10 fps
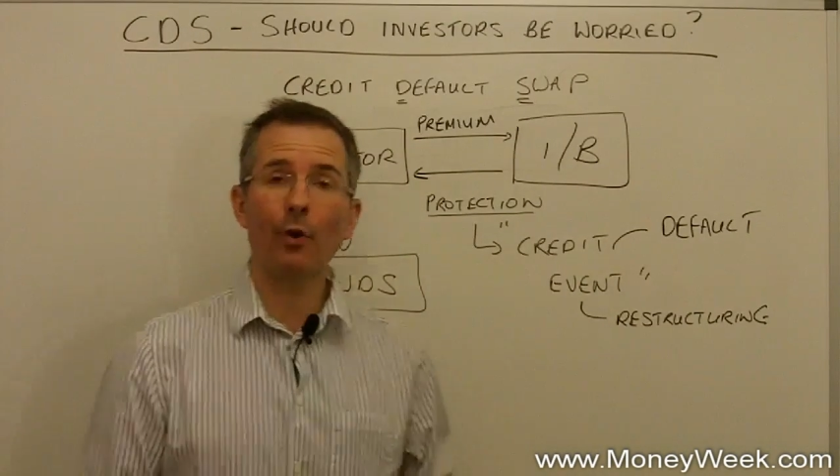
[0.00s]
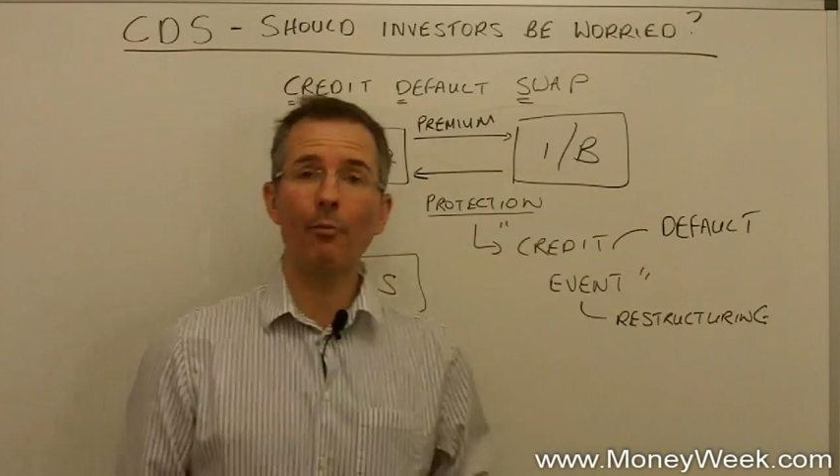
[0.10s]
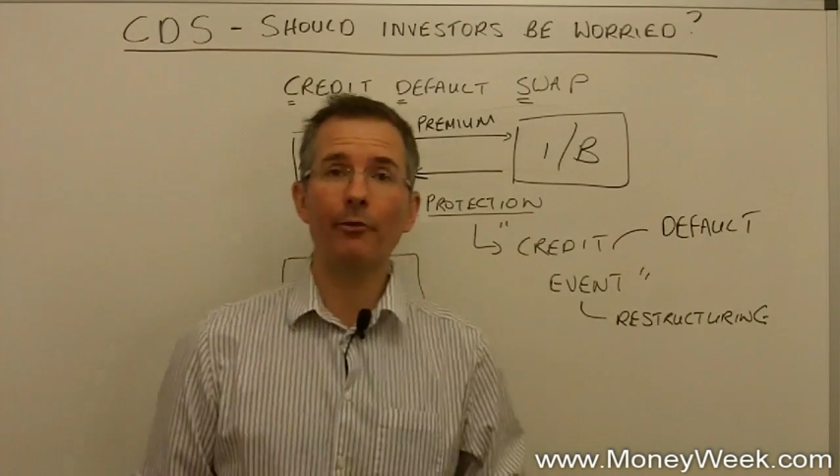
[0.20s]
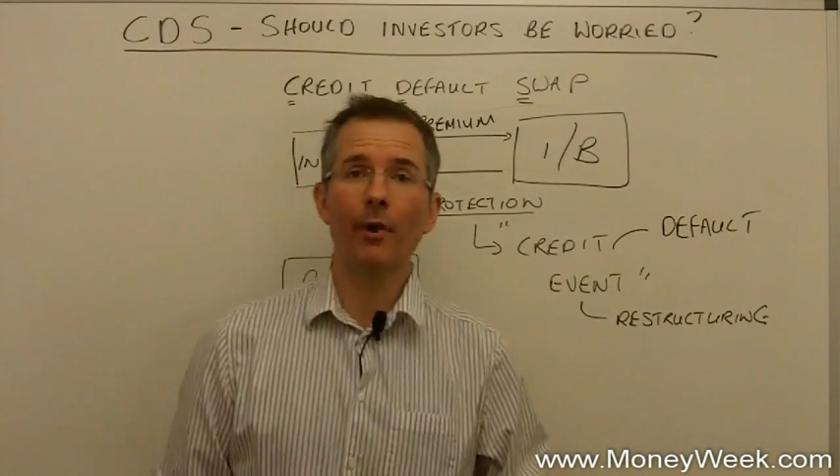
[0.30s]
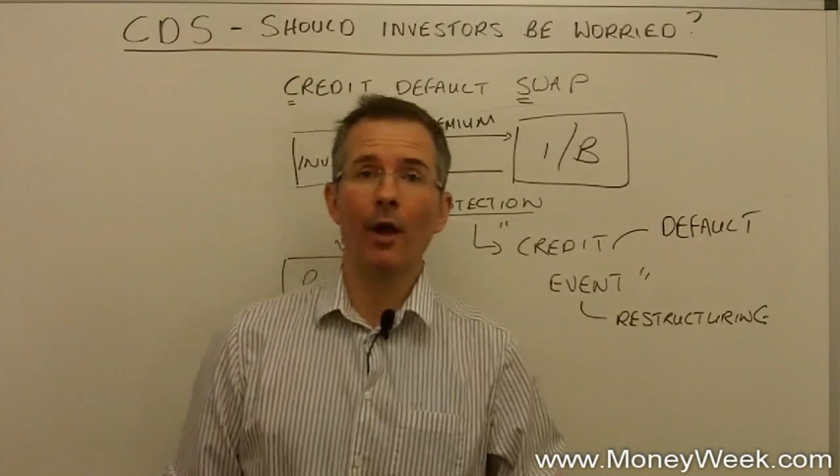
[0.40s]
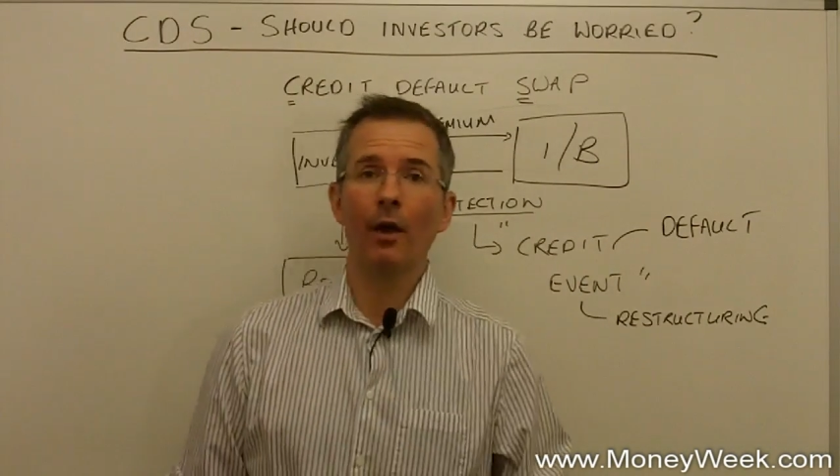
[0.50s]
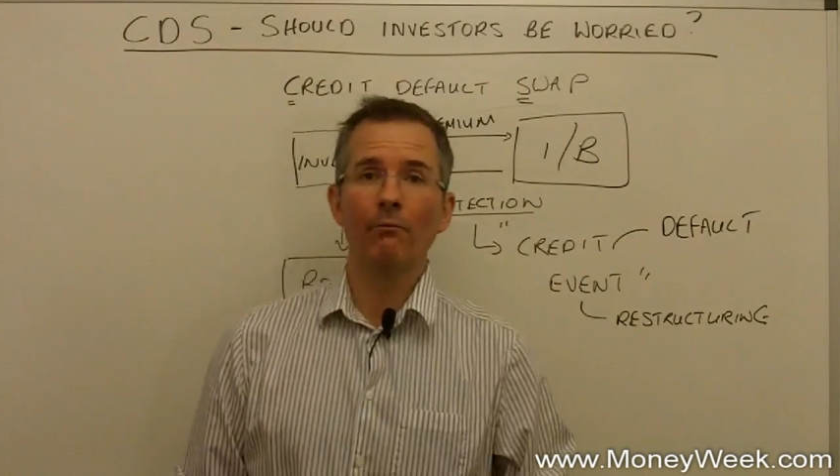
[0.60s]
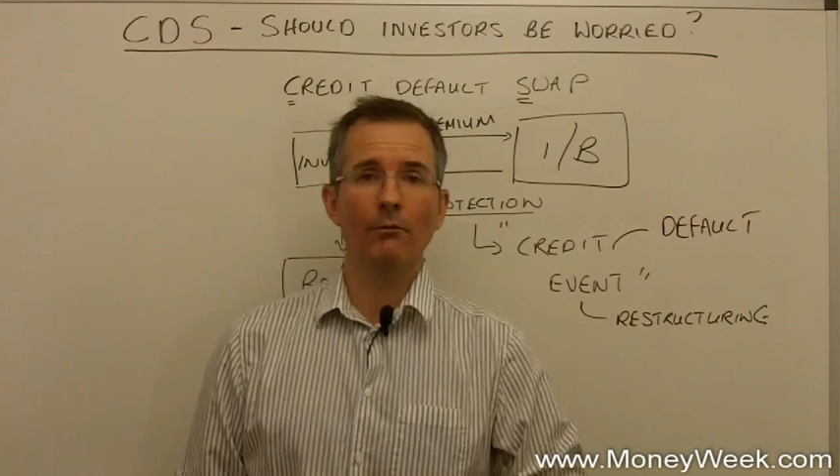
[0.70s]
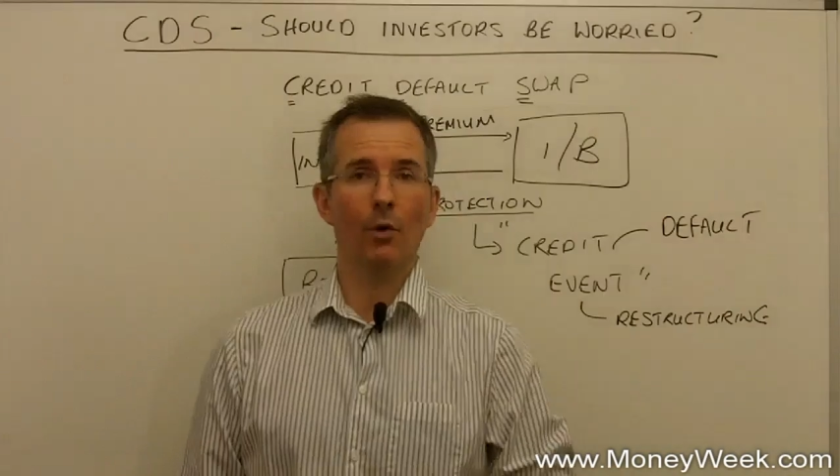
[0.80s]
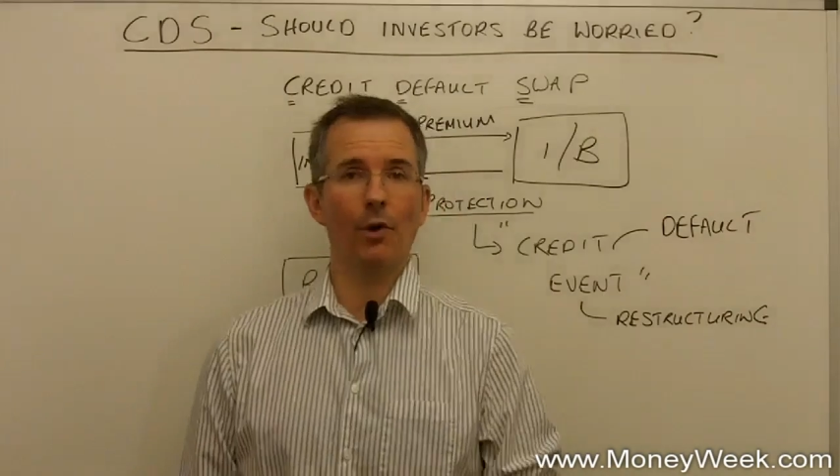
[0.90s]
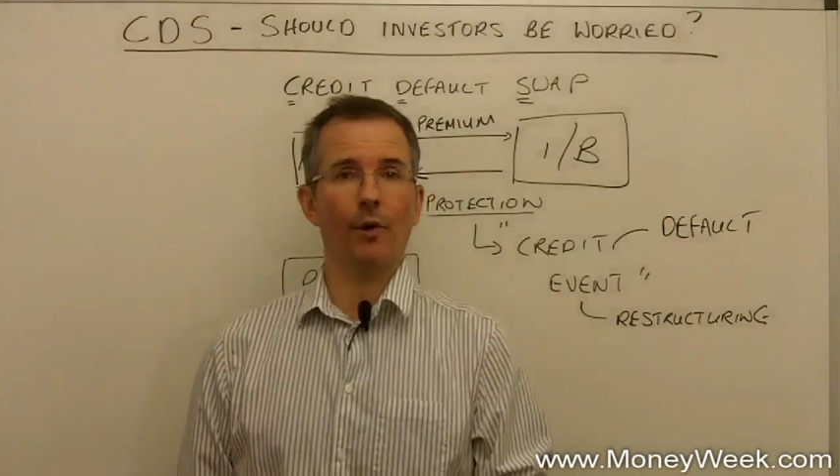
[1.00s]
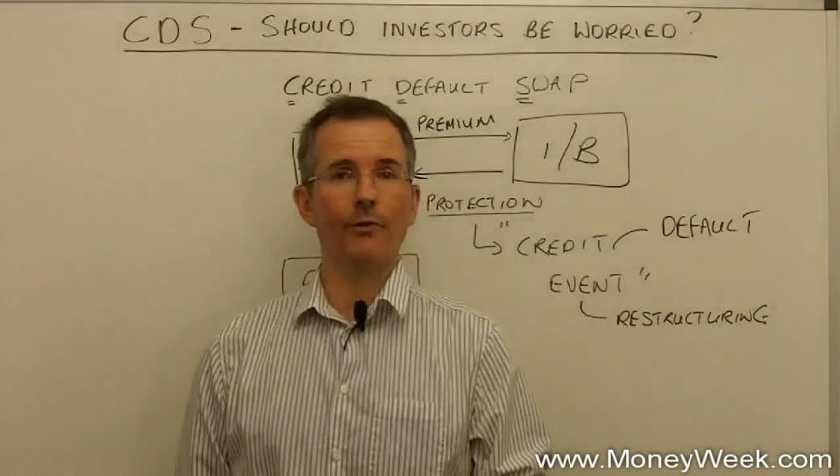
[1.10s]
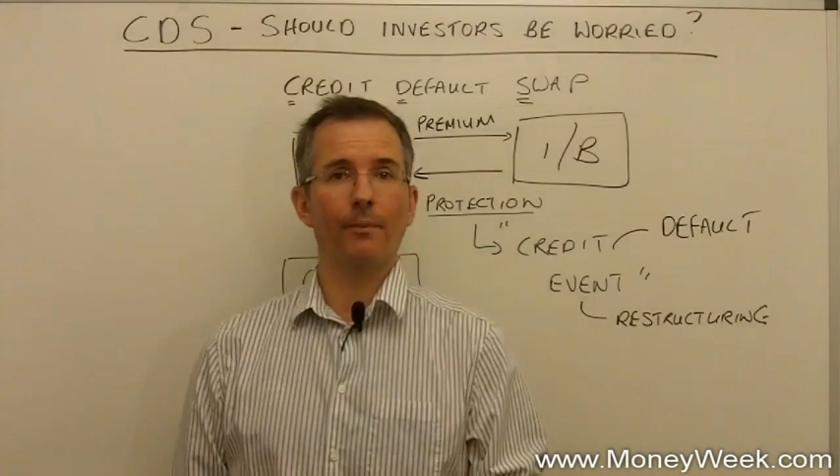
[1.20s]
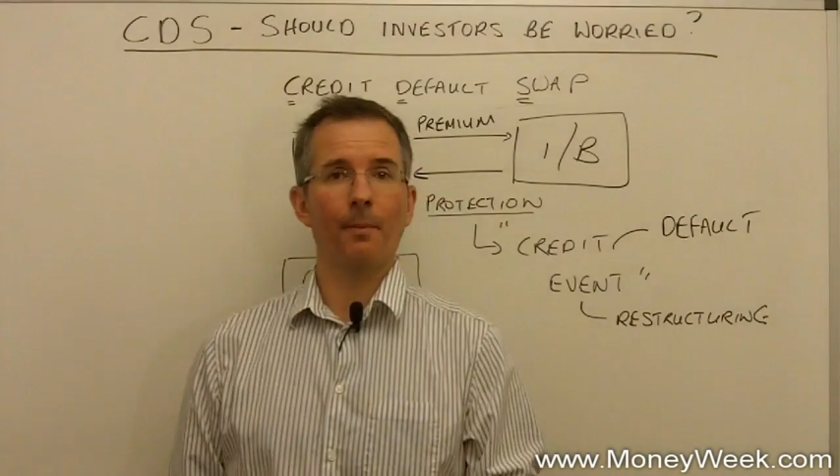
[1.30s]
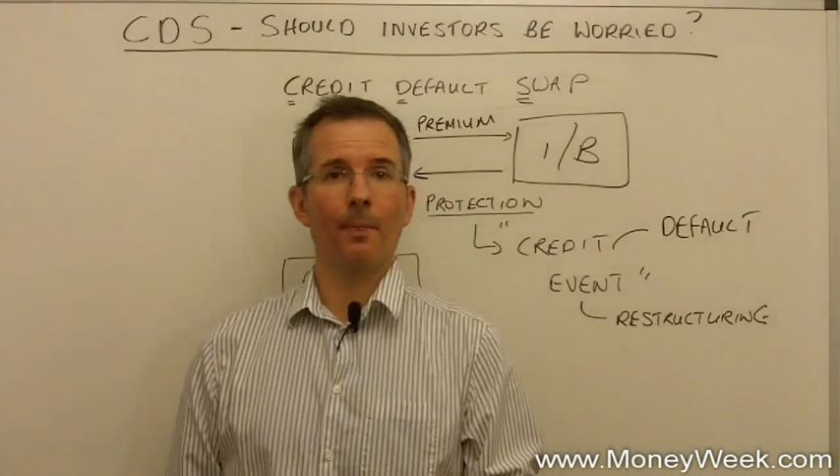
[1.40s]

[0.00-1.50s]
swaps or not?